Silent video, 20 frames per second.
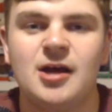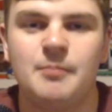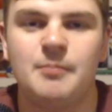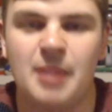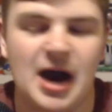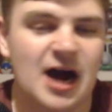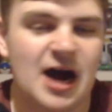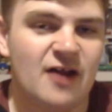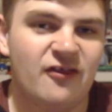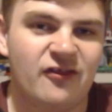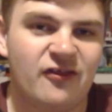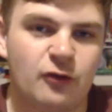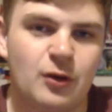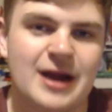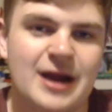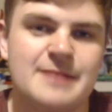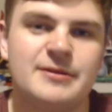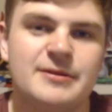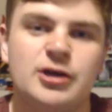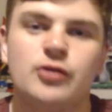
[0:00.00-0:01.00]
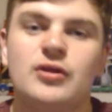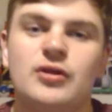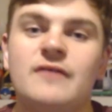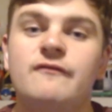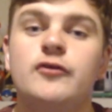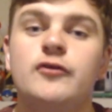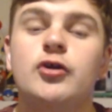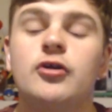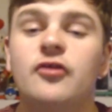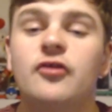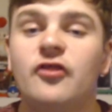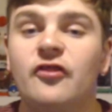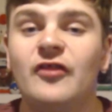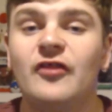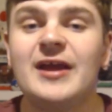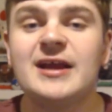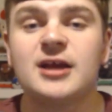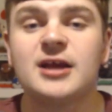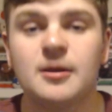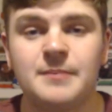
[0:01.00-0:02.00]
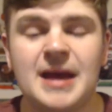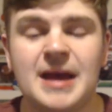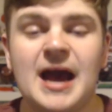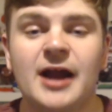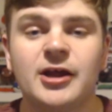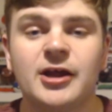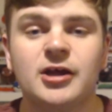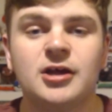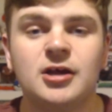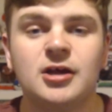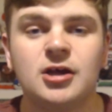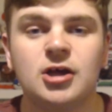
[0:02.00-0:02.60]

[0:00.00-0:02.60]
Part 3. Because if you think about it,